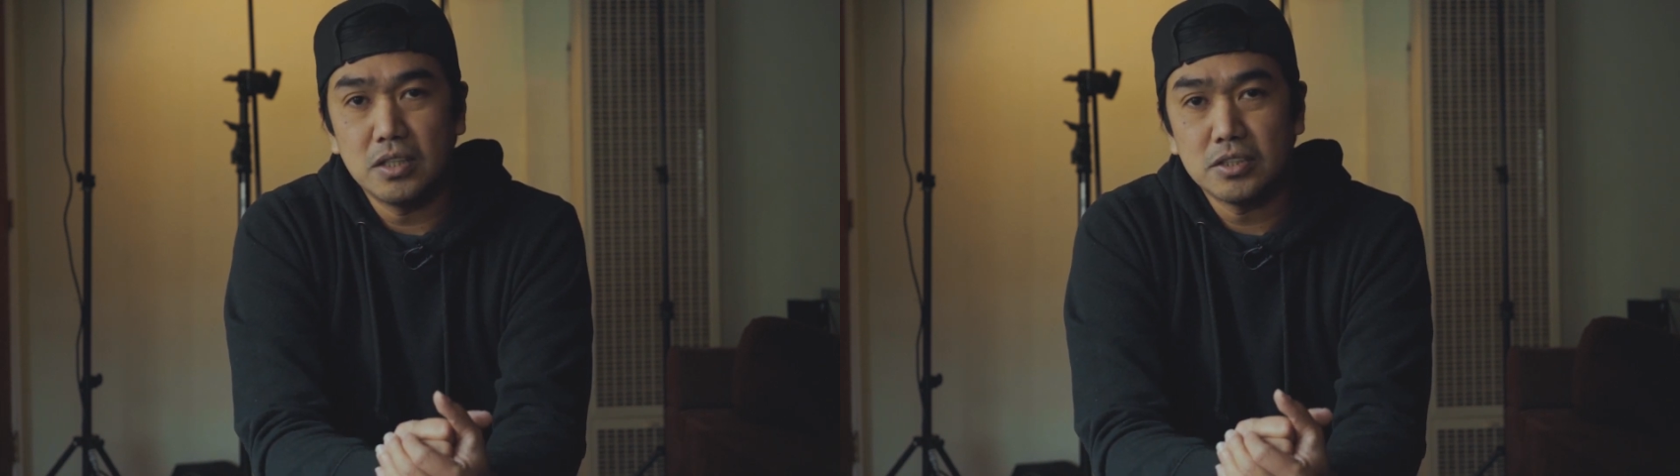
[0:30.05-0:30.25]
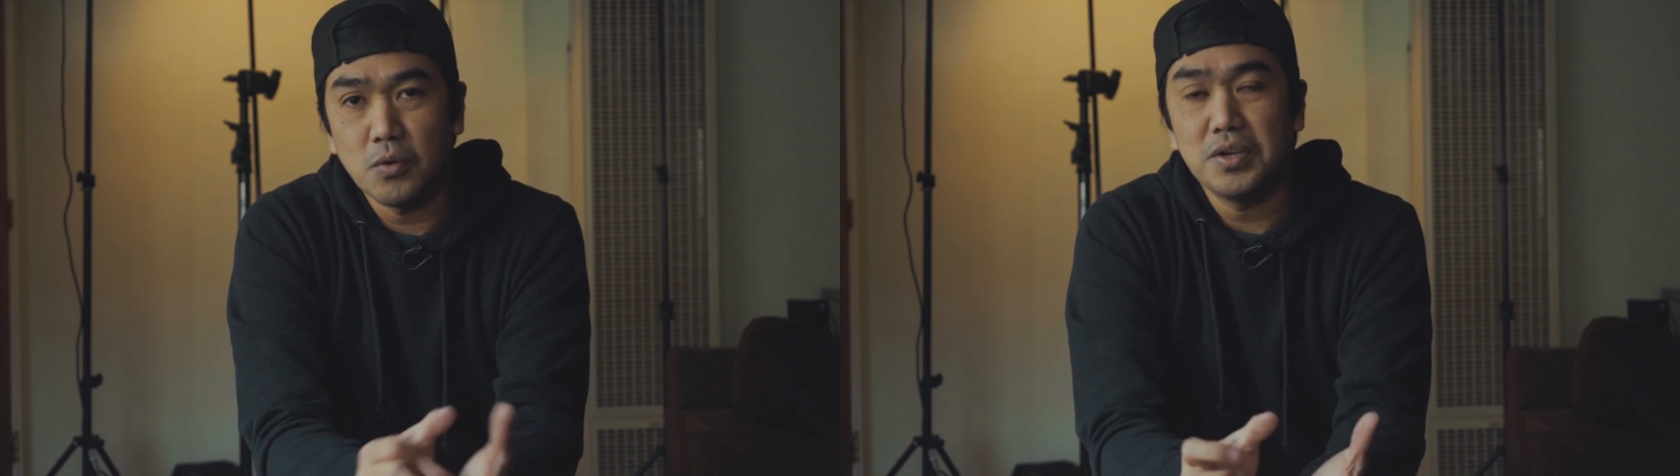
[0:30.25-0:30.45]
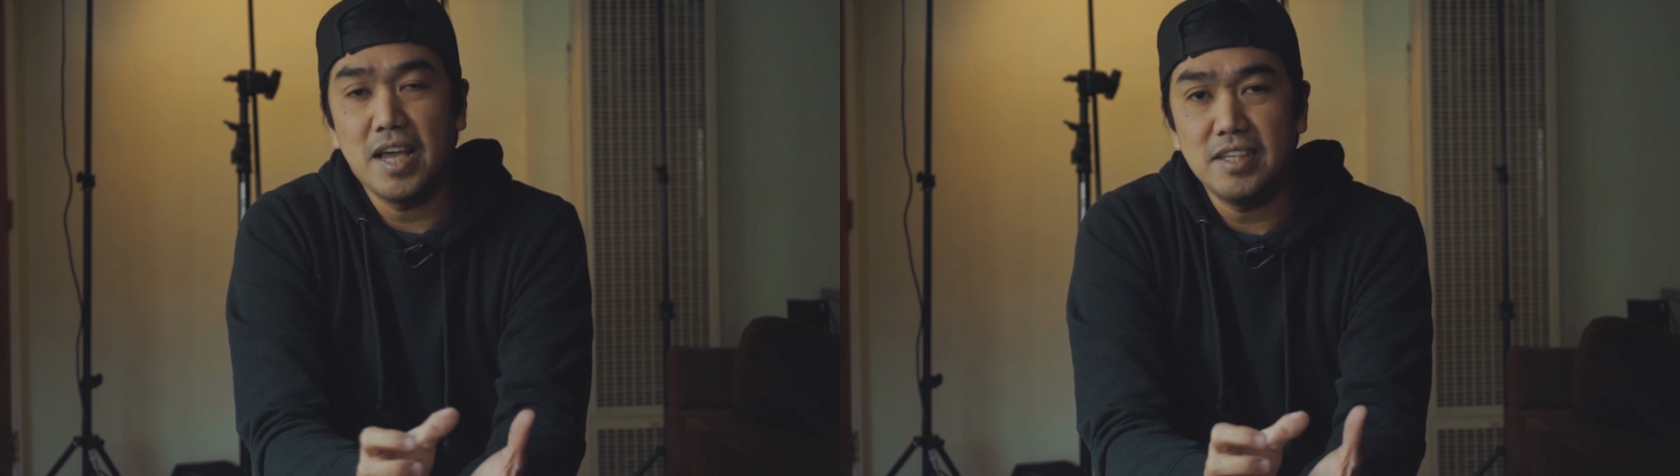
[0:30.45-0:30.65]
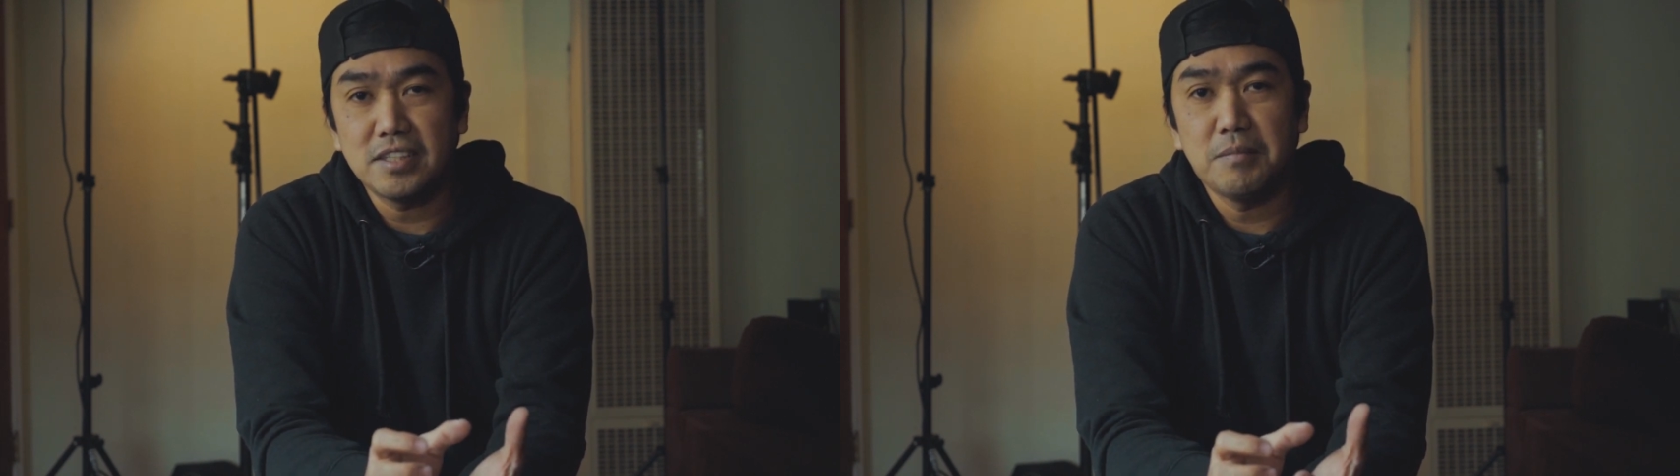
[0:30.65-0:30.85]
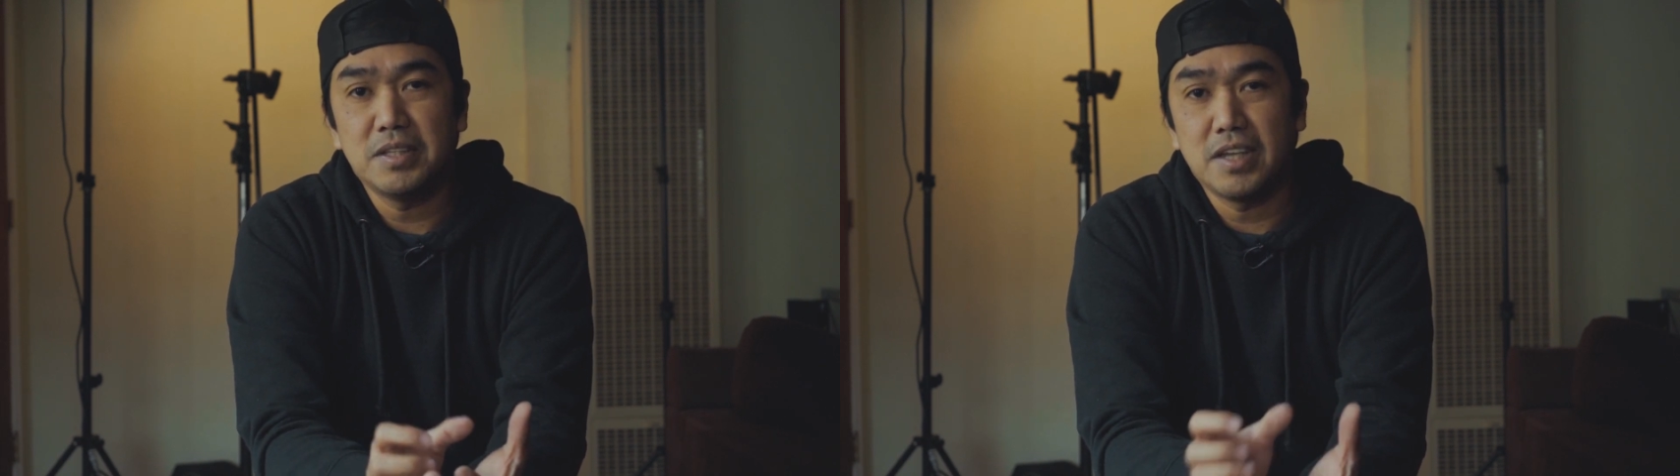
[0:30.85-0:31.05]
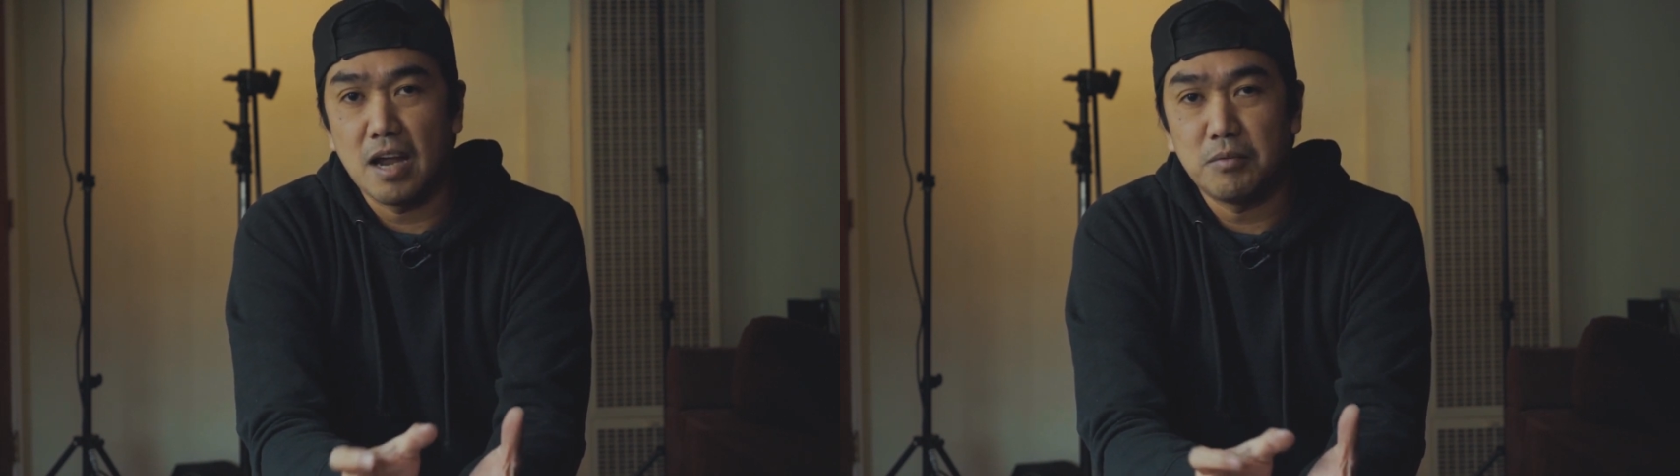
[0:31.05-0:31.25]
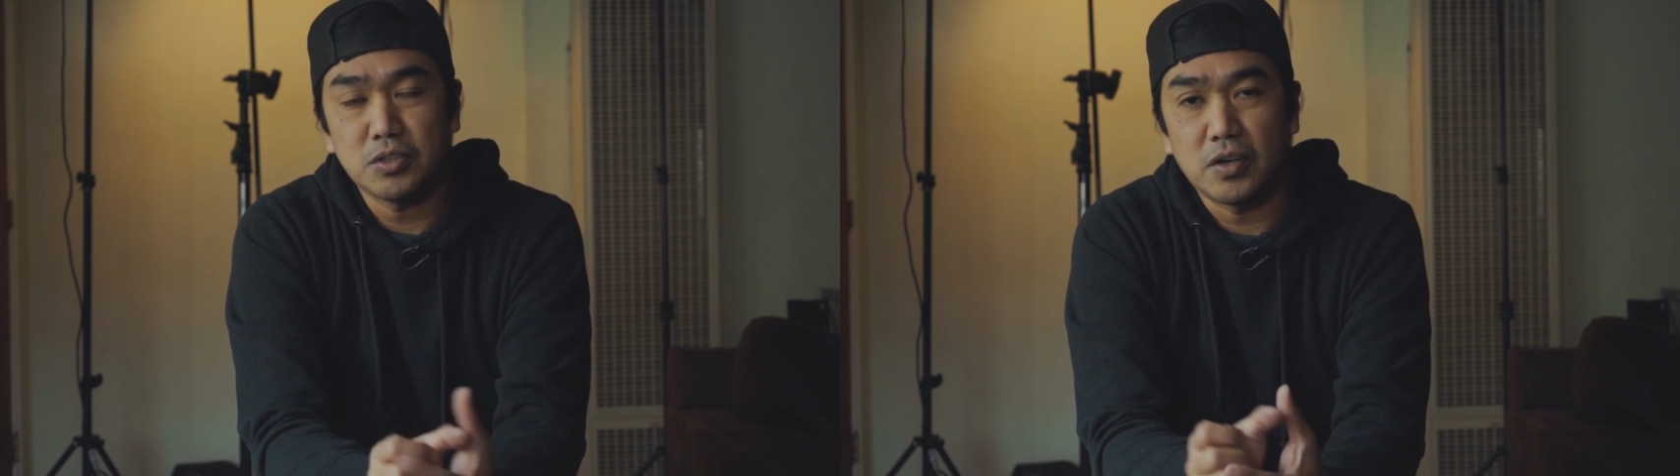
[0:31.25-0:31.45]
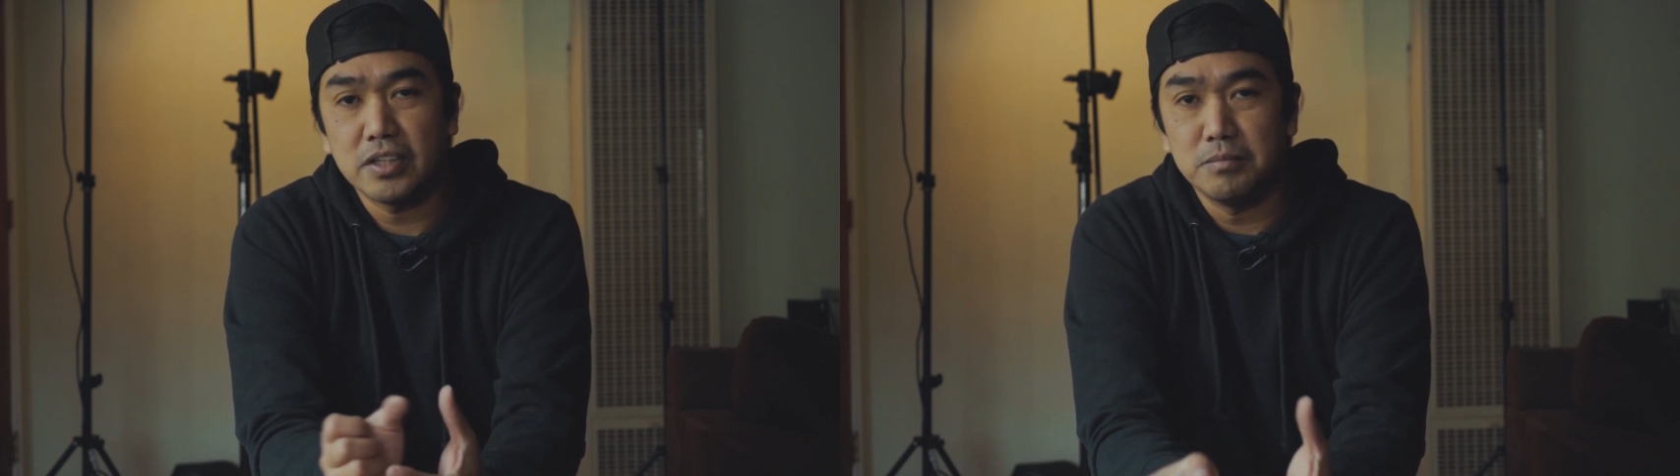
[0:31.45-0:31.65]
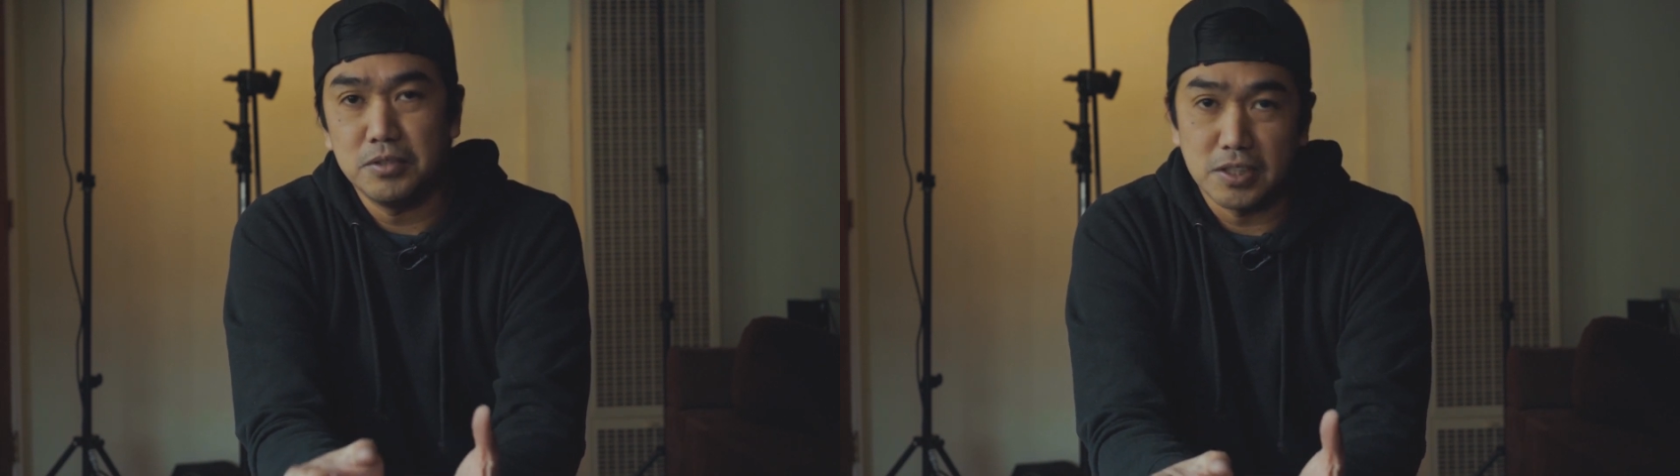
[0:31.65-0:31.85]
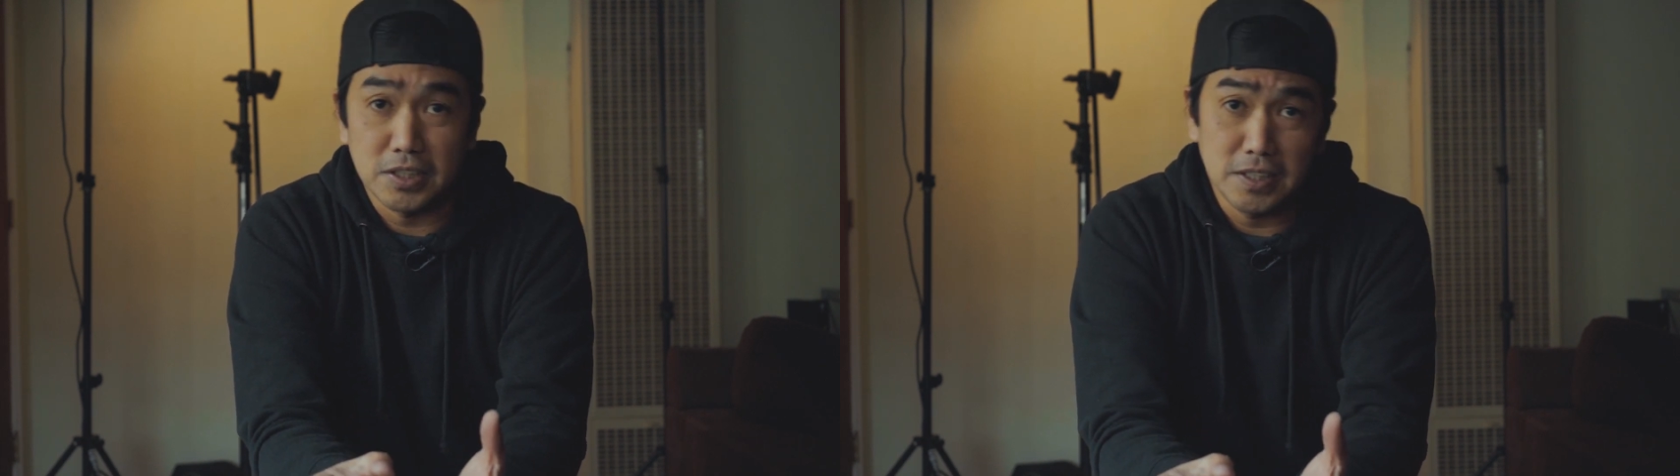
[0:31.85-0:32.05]
Sony a7 camera to our
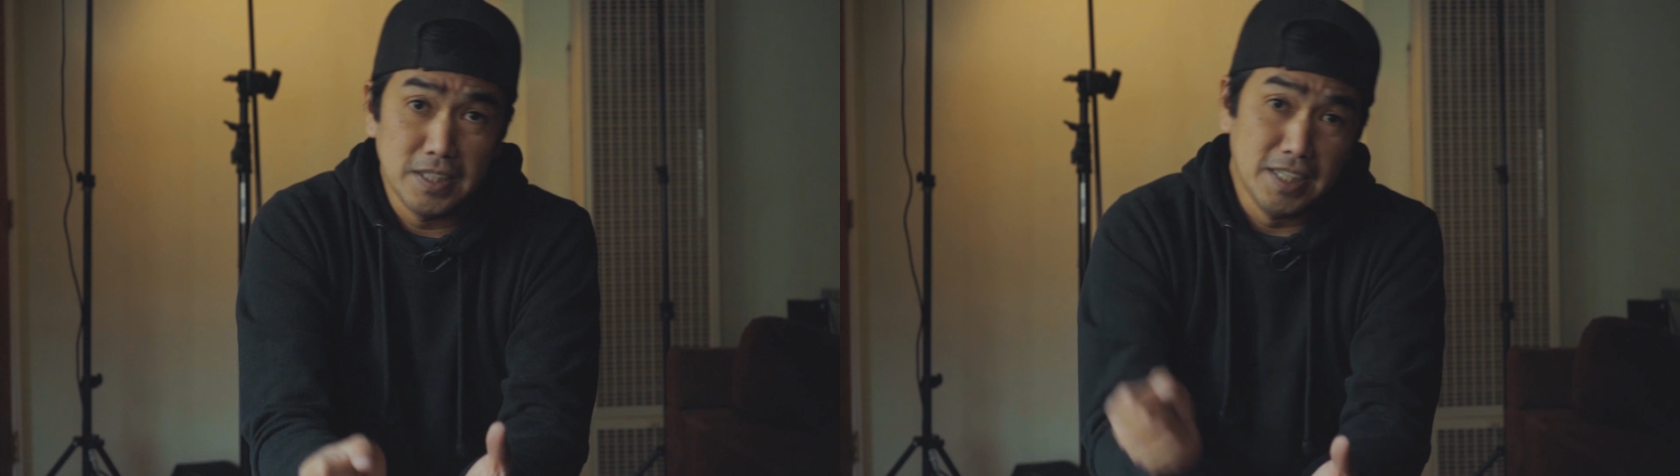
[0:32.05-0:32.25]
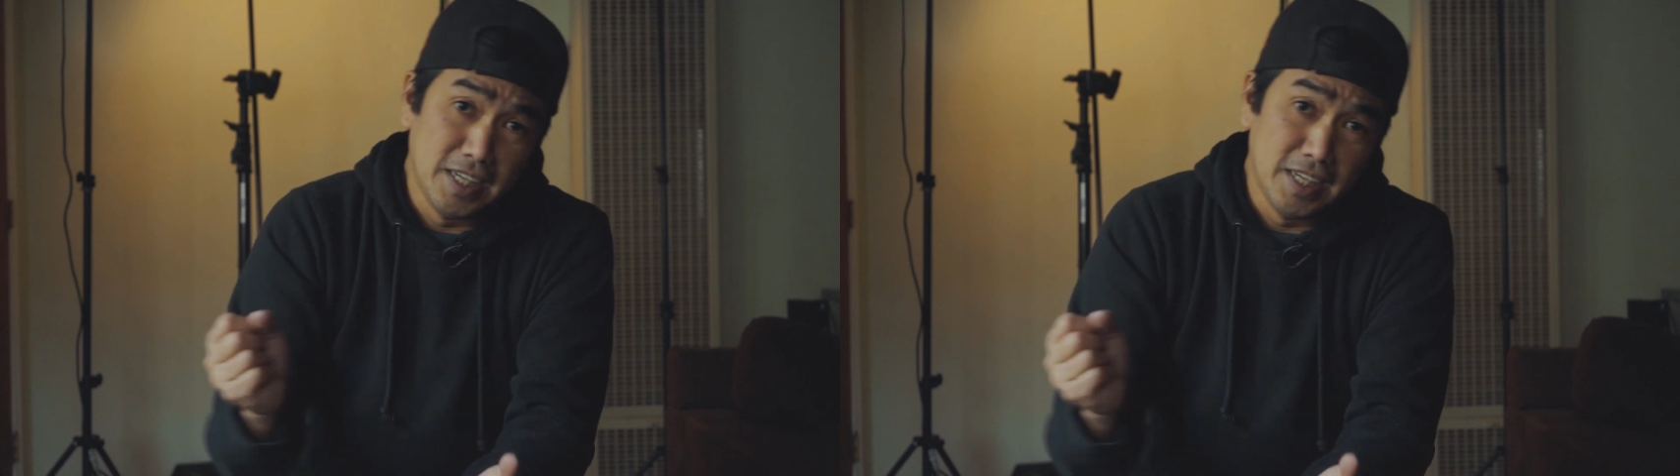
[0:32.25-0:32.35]
computer